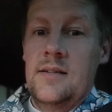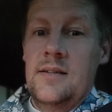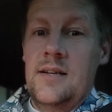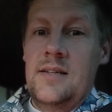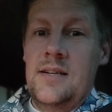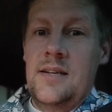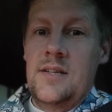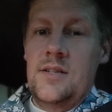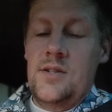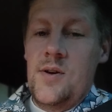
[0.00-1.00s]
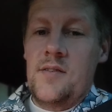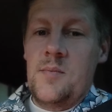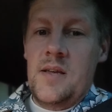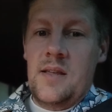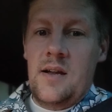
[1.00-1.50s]
And yet you have to
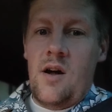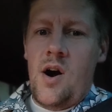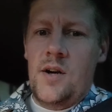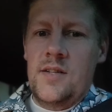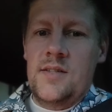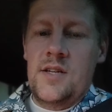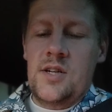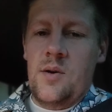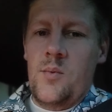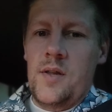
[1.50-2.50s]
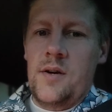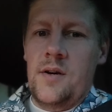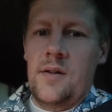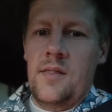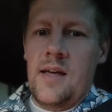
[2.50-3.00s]
make that hard decision on
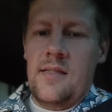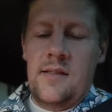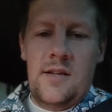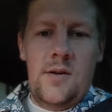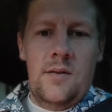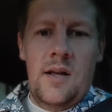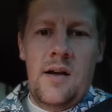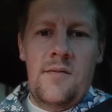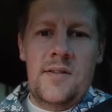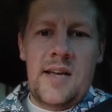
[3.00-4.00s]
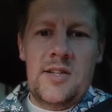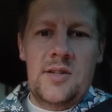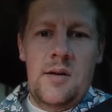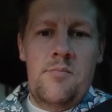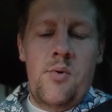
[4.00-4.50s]
whether that thing that you love is actually
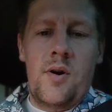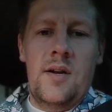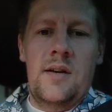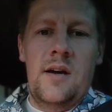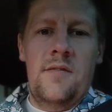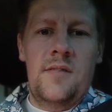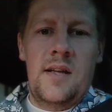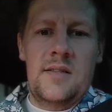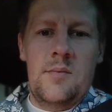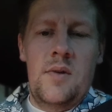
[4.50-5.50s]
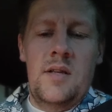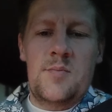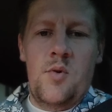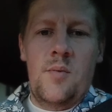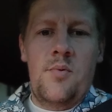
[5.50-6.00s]
important enough that it's
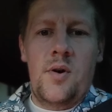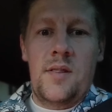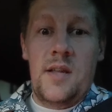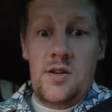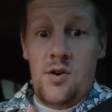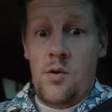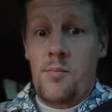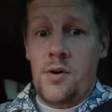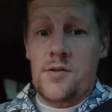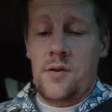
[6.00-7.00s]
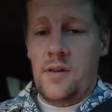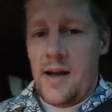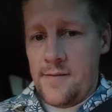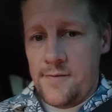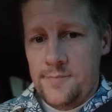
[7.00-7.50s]
more important than your own personal
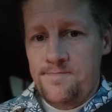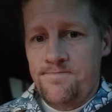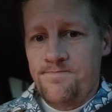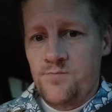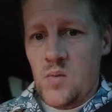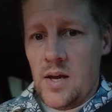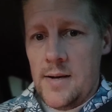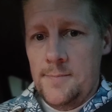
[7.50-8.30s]
life. Okay.